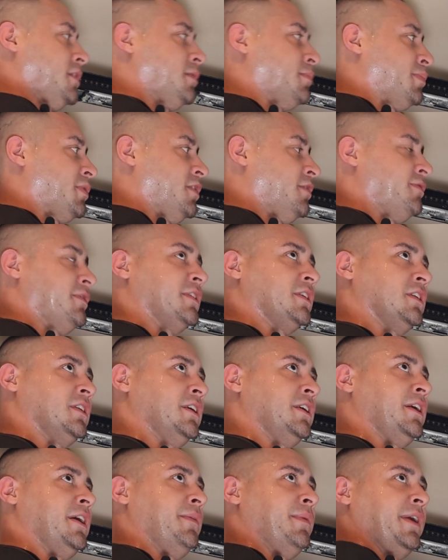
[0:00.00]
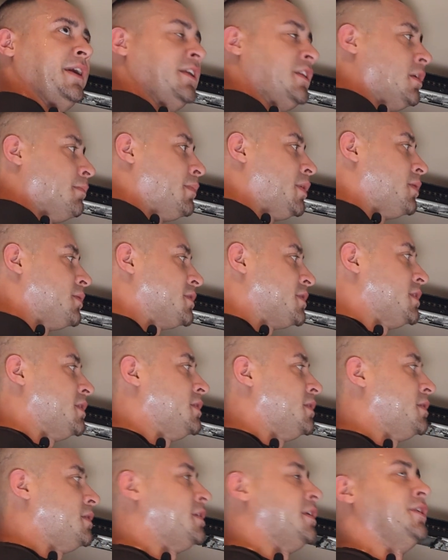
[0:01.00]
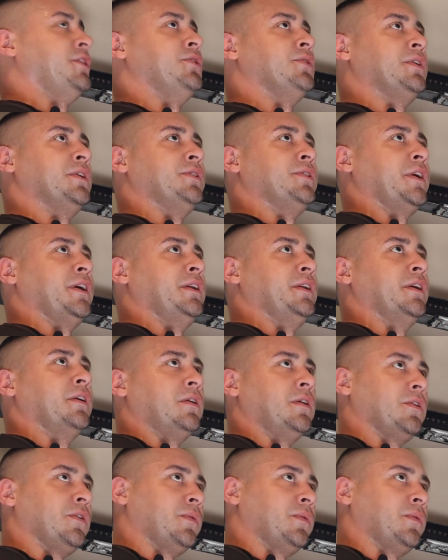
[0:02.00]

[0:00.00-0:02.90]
up perfectly and we get the bolts in, then you can tighten it all the